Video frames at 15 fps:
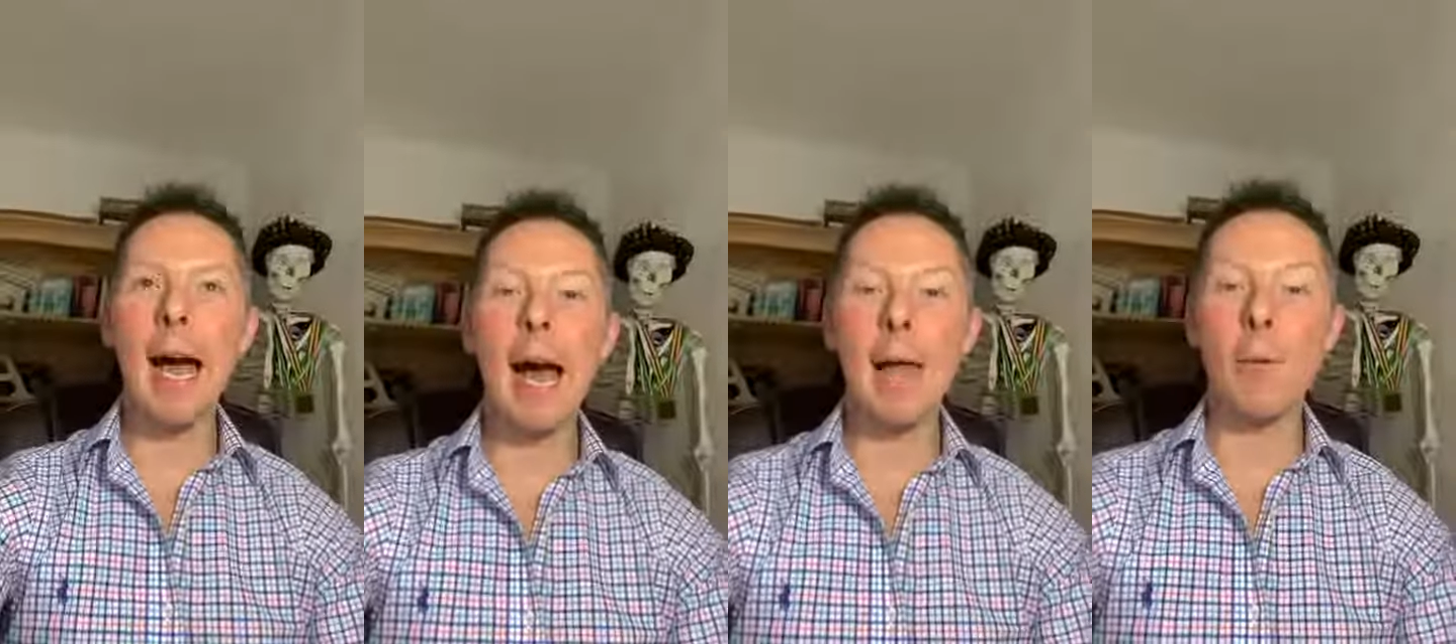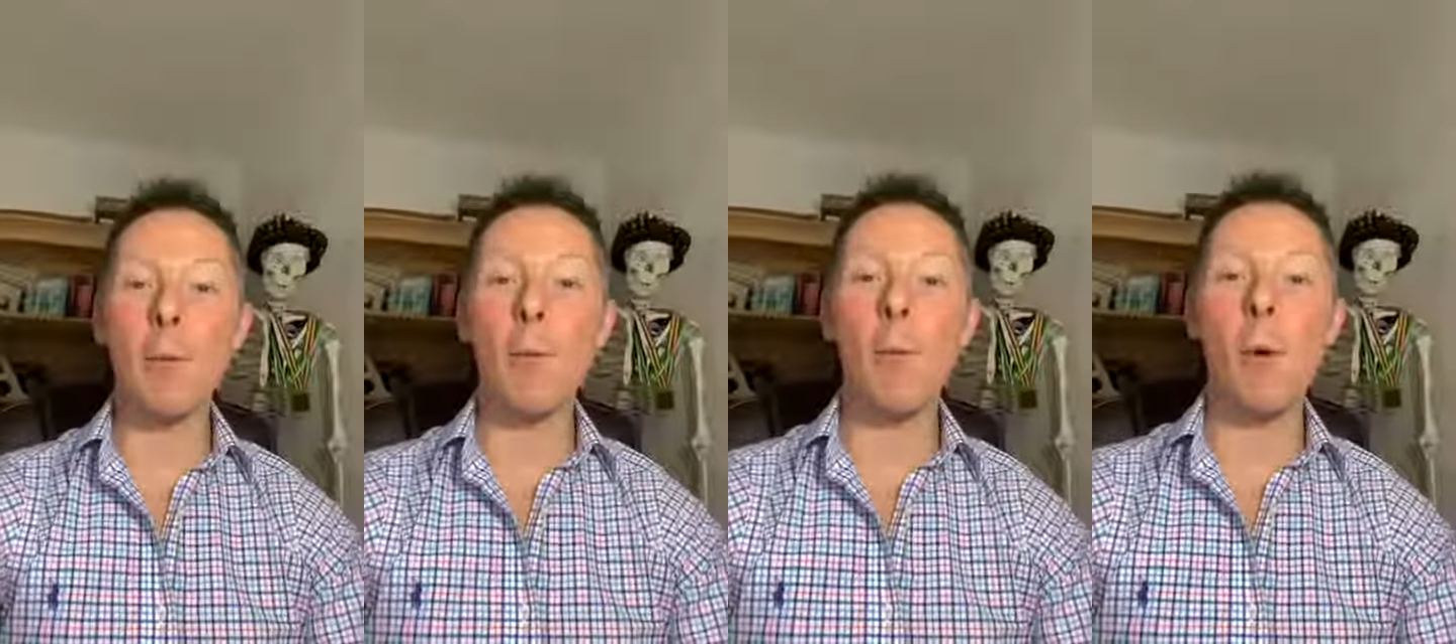
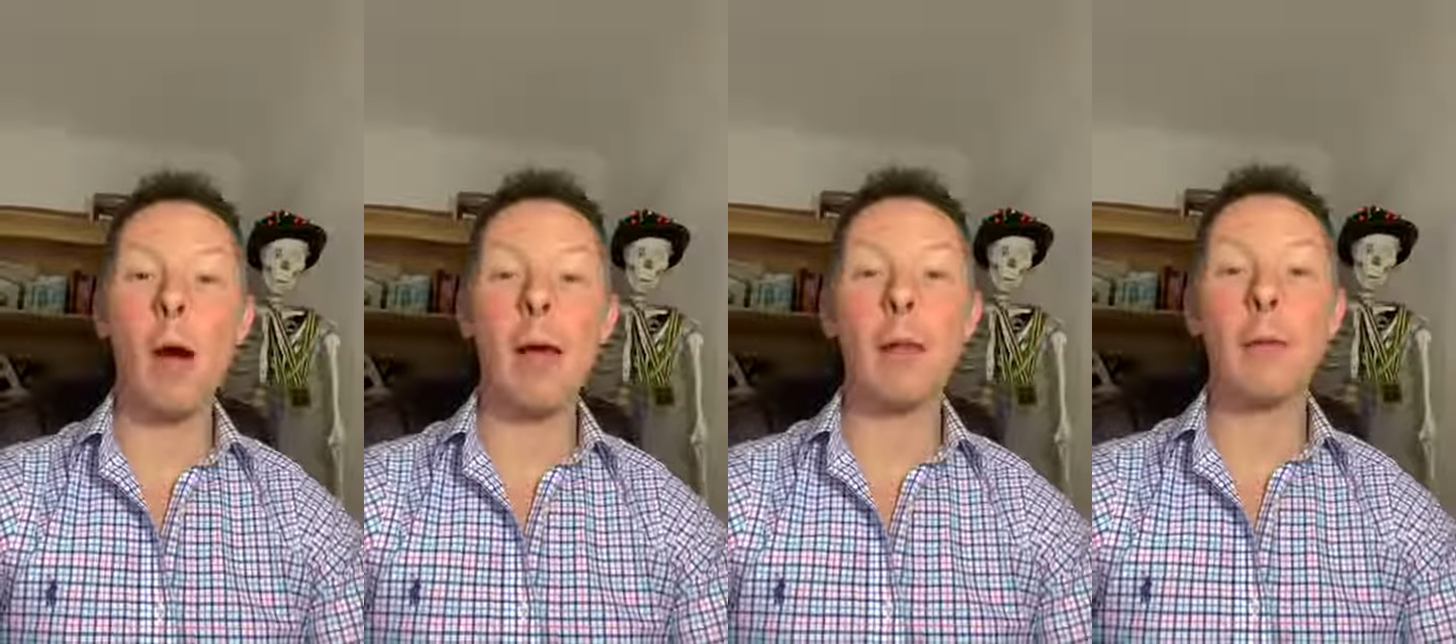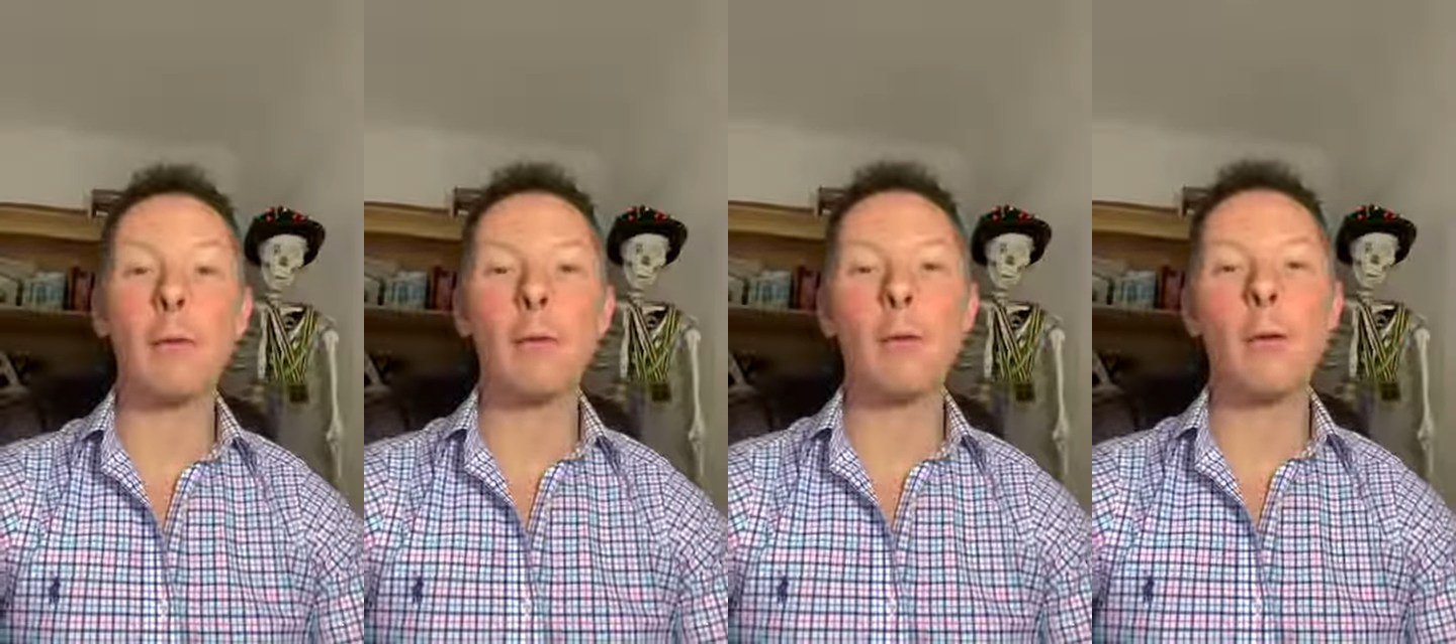and
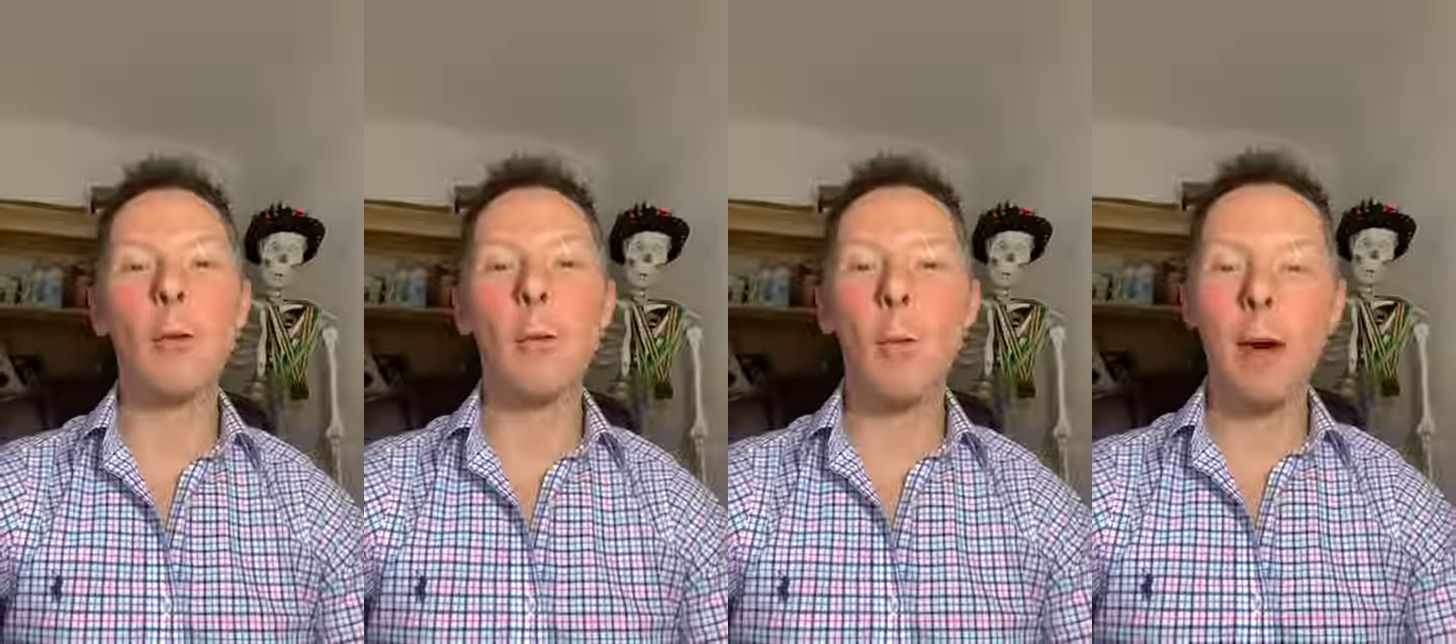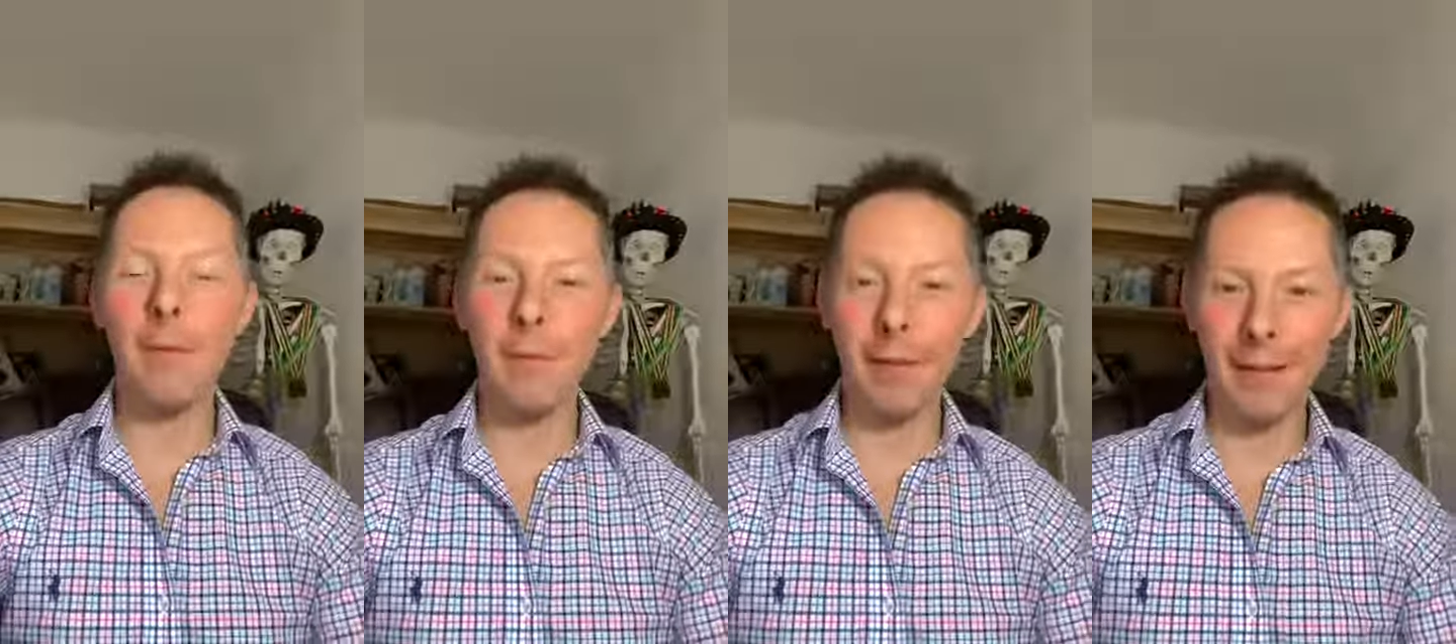whilst the
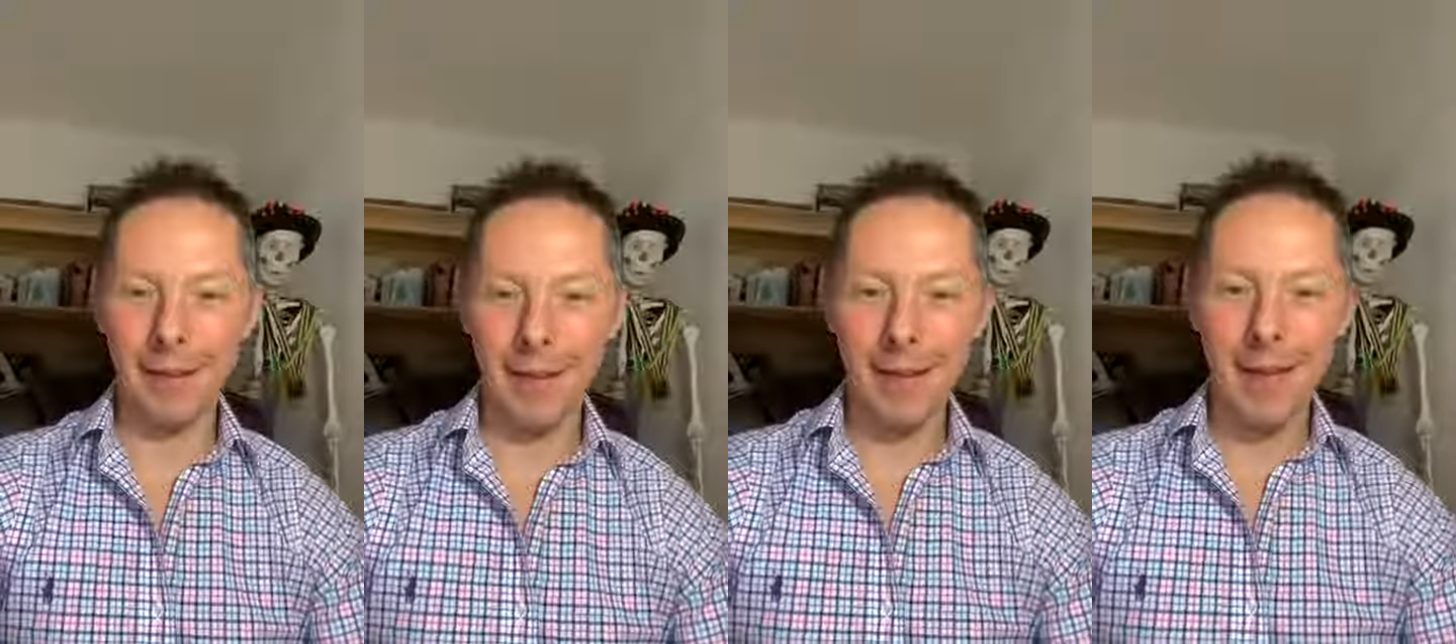weather